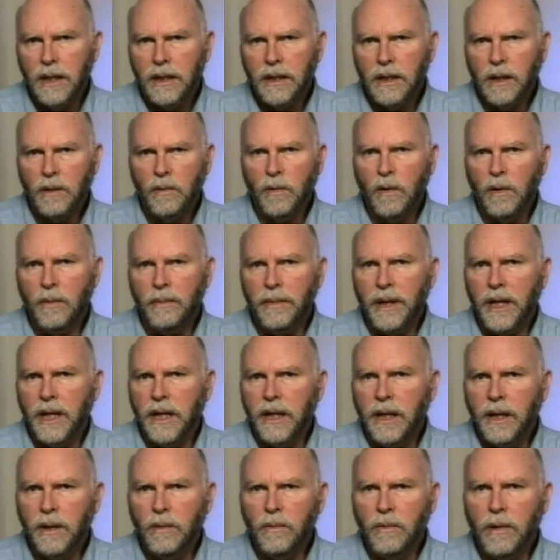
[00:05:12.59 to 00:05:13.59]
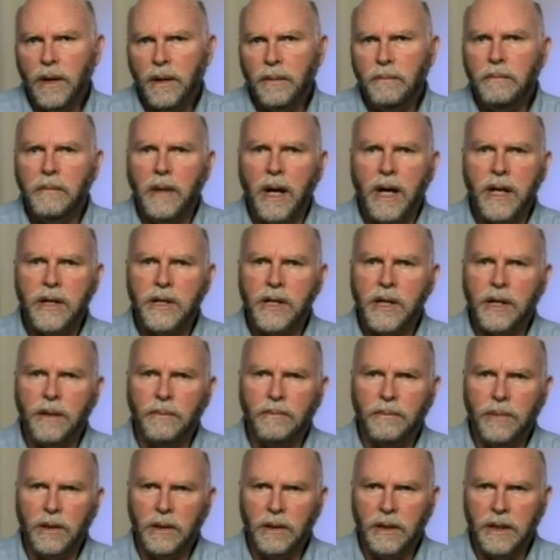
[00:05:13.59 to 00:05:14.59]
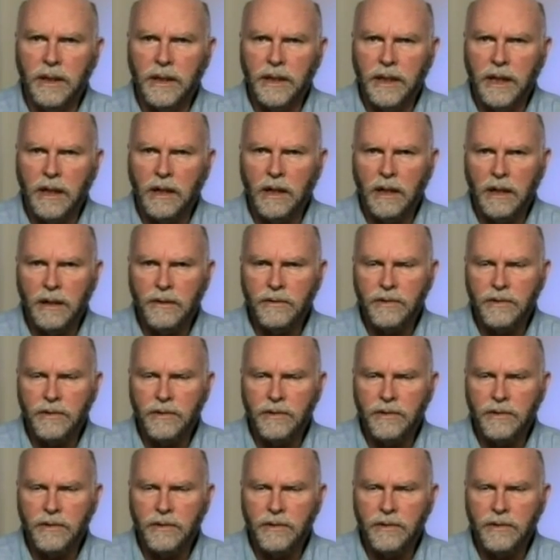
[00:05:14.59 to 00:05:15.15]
There won't be any one magic bullet that all